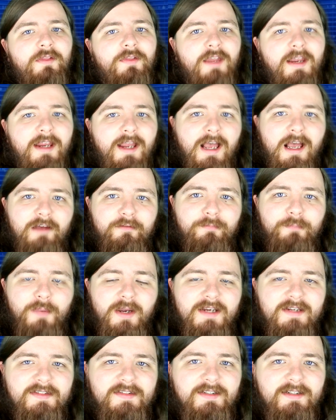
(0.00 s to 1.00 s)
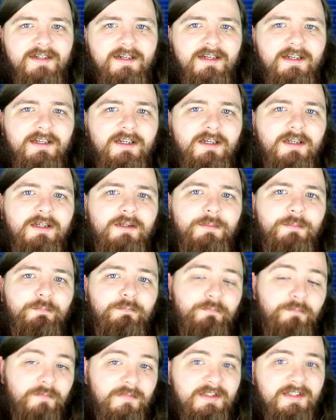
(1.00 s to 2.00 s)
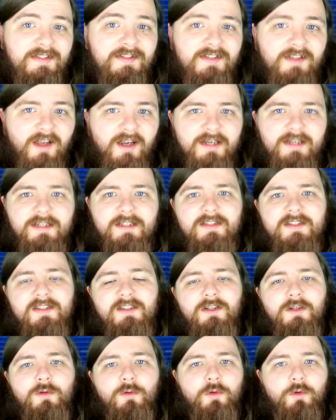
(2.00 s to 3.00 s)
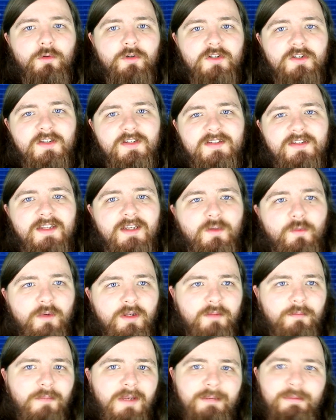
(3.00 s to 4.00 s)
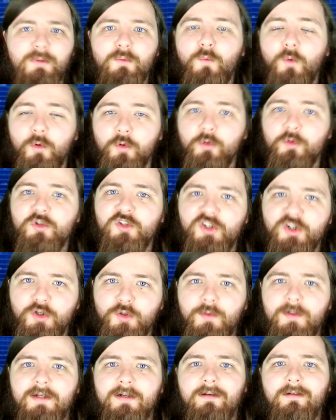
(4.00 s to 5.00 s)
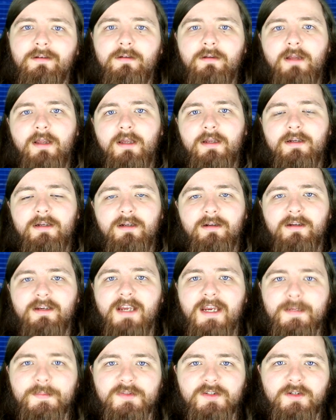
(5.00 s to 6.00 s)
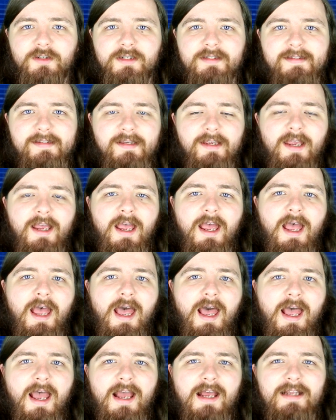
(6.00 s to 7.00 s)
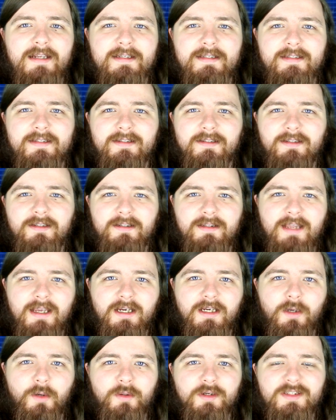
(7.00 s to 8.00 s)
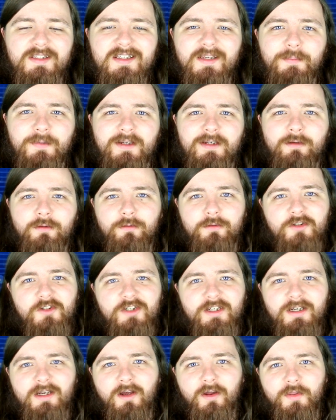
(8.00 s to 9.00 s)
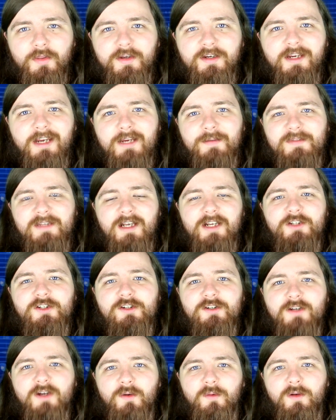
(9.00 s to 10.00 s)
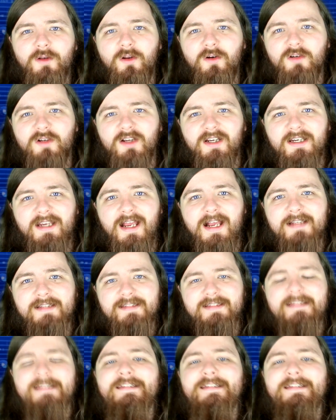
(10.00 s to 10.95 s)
They have basically decided to launch this thing with maybe one or two little games on it, and they're going to be launching other games as you go along, like as a